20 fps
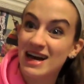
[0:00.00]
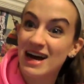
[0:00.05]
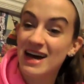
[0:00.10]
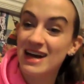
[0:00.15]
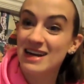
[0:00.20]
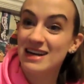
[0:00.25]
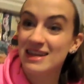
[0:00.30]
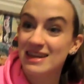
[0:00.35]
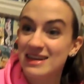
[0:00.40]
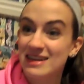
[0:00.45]

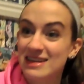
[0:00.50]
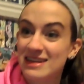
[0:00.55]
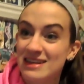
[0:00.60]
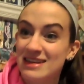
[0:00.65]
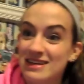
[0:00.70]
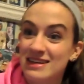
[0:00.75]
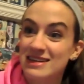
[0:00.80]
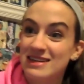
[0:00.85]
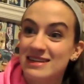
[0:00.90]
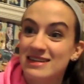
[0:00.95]
Why do you always
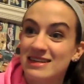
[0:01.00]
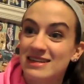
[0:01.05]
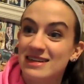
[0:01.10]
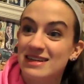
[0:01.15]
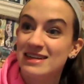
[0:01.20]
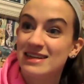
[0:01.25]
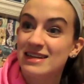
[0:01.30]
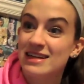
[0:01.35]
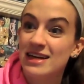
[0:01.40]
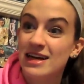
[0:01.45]
have the most
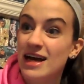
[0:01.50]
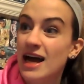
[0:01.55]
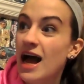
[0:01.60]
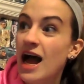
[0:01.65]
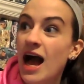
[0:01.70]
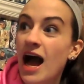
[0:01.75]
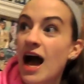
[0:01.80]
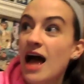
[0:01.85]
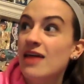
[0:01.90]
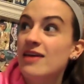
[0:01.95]
random
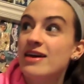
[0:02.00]
dreams?